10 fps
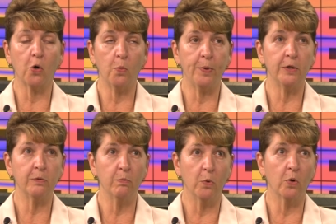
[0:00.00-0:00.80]

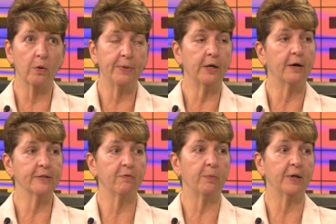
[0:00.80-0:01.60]
opened more
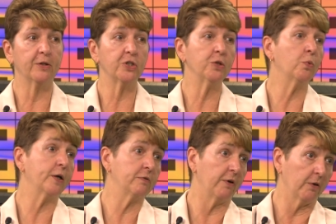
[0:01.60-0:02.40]
because of it because she
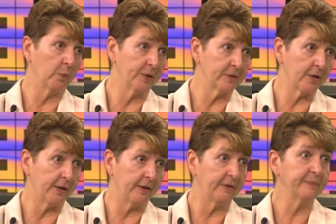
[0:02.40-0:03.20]
was very
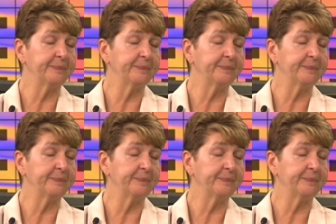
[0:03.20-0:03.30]
one-sided.